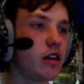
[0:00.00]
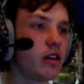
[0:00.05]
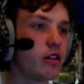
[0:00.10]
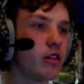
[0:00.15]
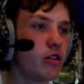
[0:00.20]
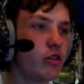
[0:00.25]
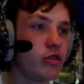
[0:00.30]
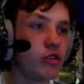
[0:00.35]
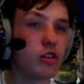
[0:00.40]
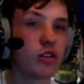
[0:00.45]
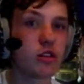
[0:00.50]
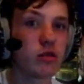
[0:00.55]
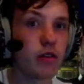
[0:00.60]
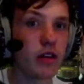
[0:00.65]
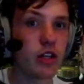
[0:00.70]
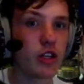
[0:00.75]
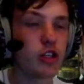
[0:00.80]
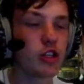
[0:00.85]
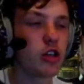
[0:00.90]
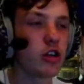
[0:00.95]
or the
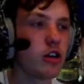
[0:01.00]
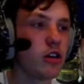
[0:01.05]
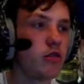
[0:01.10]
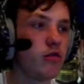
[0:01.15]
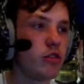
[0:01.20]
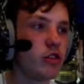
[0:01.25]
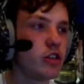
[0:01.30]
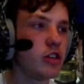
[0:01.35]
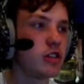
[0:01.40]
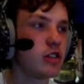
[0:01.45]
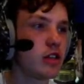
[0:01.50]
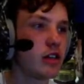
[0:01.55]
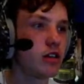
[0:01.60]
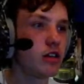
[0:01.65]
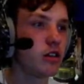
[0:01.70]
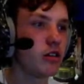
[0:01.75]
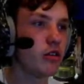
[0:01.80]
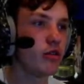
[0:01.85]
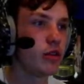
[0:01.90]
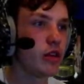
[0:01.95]
switcher, which is
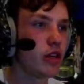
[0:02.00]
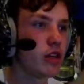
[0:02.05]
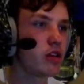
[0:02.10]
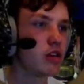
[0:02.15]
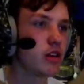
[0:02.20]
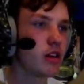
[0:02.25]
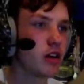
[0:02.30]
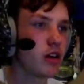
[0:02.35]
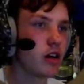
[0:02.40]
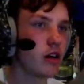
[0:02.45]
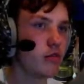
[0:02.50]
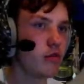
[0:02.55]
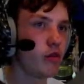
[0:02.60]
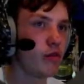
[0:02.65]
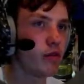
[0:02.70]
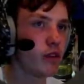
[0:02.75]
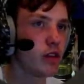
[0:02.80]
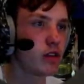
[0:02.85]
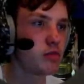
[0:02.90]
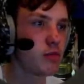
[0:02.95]
included
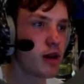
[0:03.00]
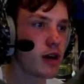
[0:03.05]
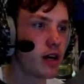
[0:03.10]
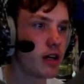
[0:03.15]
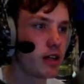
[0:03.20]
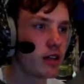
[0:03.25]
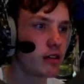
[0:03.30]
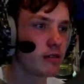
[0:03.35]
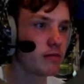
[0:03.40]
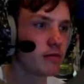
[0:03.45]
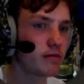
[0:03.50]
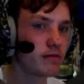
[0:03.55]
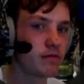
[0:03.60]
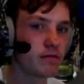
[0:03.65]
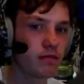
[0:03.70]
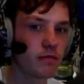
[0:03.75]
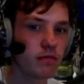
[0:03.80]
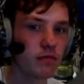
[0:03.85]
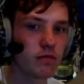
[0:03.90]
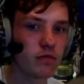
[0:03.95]
with this pack.
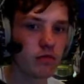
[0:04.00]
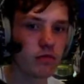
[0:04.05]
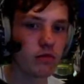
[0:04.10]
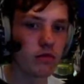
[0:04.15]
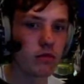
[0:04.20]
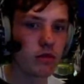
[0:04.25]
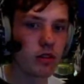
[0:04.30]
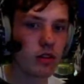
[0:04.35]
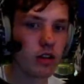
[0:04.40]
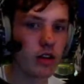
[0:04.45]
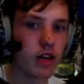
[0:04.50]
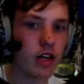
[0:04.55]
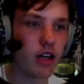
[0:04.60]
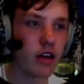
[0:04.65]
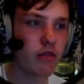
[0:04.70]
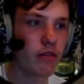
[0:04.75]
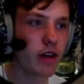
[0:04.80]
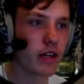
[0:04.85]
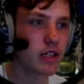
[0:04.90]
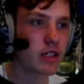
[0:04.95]

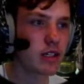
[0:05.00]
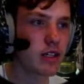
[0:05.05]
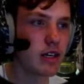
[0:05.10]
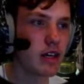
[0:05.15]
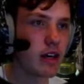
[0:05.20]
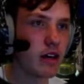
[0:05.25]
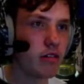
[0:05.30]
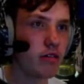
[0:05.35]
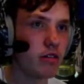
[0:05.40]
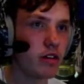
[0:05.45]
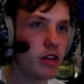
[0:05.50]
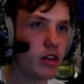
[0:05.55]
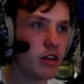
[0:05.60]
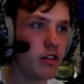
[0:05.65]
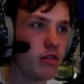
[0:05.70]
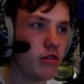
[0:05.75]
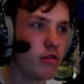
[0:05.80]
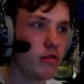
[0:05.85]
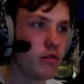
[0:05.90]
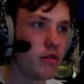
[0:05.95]
Hello Rexy, how are
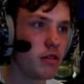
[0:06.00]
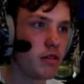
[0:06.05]
you?